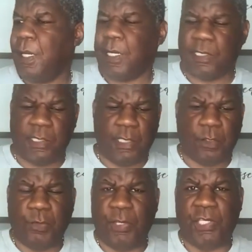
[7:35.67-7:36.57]
And I could see
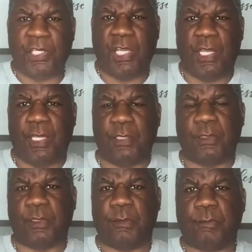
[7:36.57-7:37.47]
3
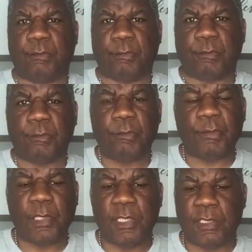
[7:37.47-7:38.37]
chairs
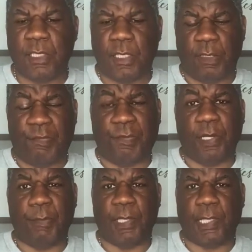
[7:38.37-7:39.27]
sitting in
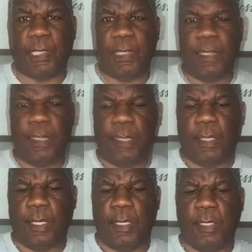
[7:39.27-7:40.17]
front of me.
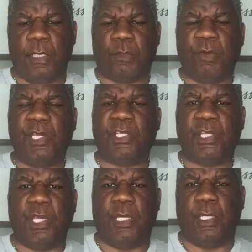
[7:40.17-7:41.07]
And in the 3
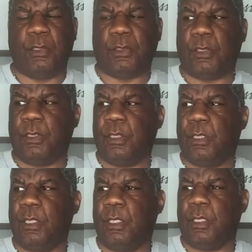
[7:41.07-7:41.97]
chairs,
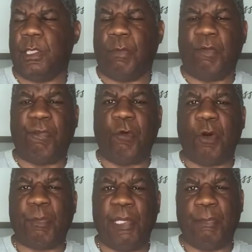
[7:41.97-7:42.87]
there were
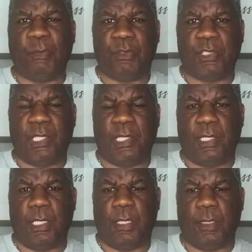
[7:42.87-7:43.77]
4 people
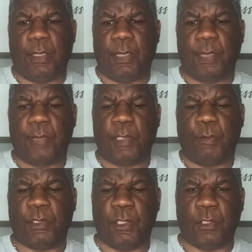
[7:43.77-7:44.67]
sitting there
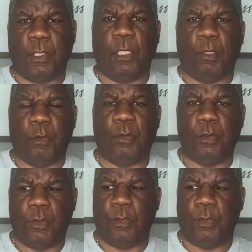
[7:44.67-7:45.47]
with this glow.